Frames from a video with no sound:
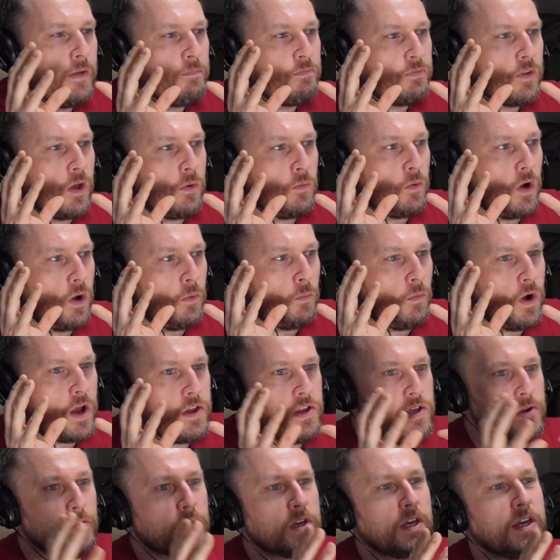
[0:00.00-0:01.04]
And when
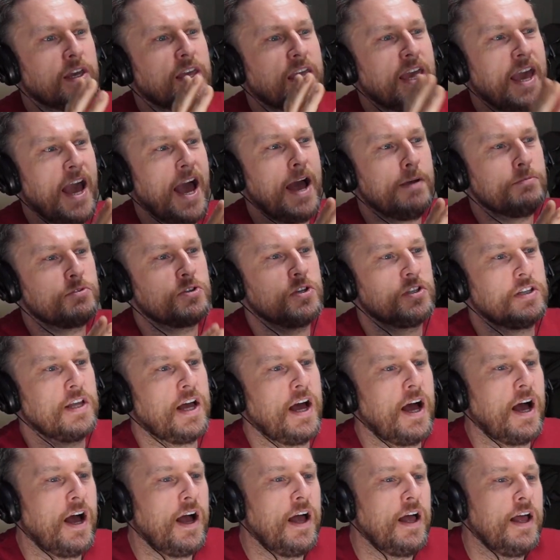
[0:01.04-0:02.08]
you can capture
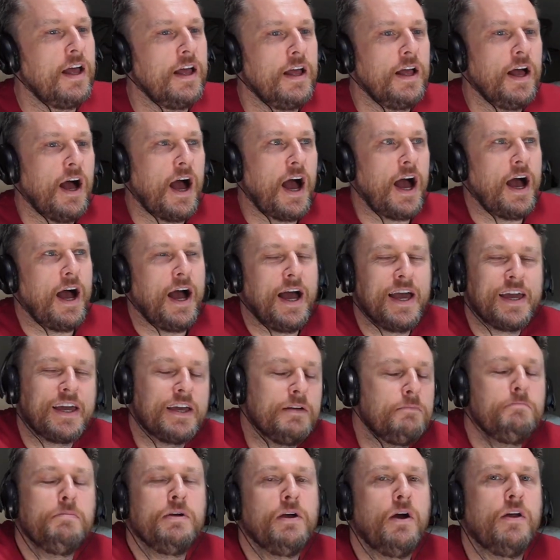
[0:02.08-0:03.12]
that, I
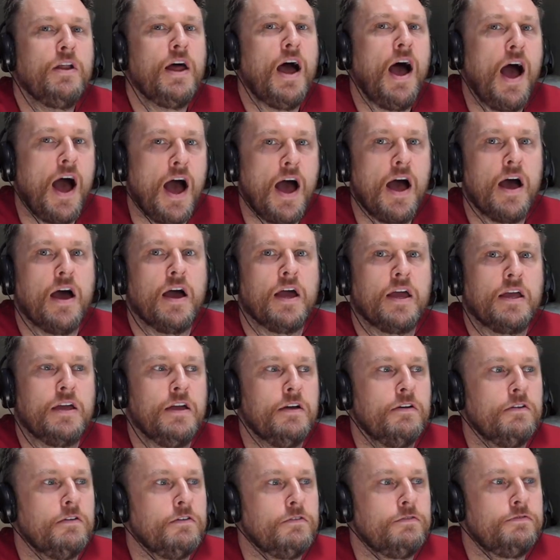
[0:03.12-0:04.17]
can be on a high
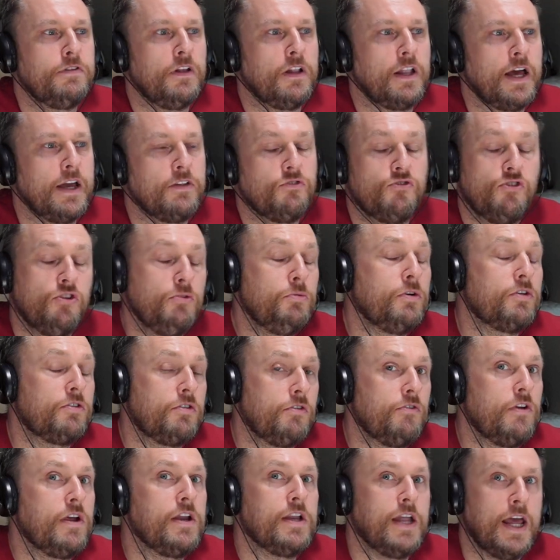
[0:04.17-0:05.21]
for like 2 or
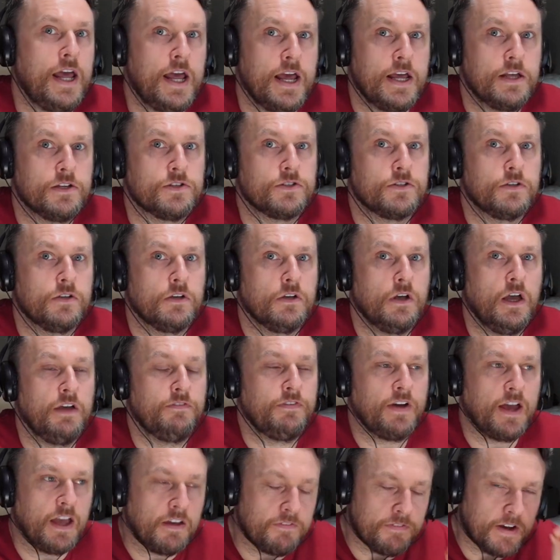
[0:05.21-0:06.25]
3 days.
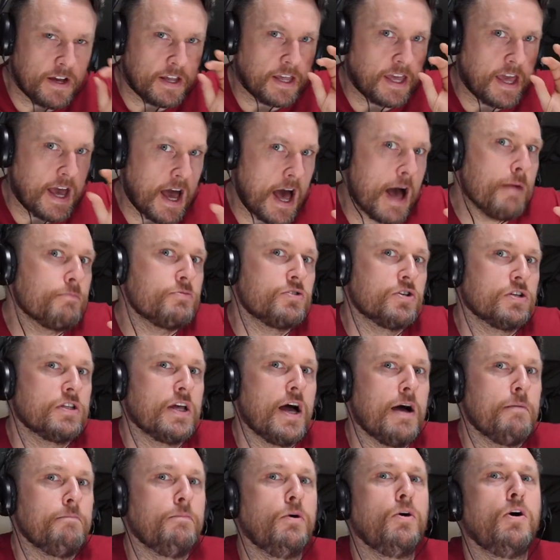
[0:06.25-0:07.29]
If I capture
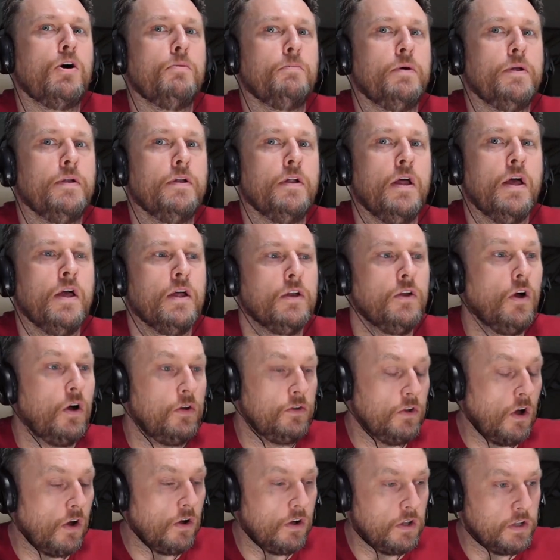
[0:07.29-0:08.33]
that moment,
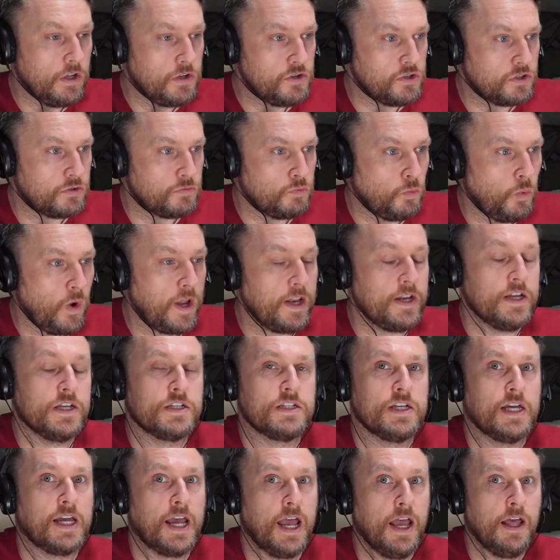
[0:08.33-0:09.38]
not only just
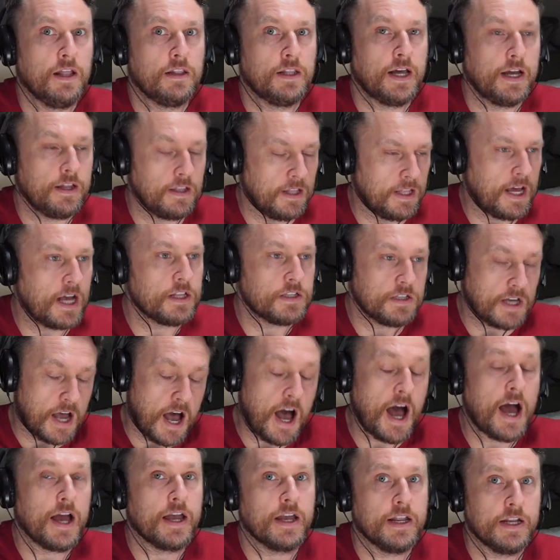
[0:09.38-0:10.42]
witnessing it, like that's a
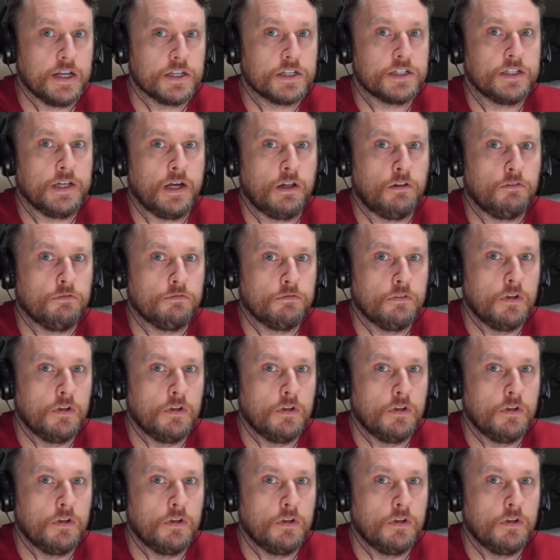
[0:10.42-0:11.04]
high in itself,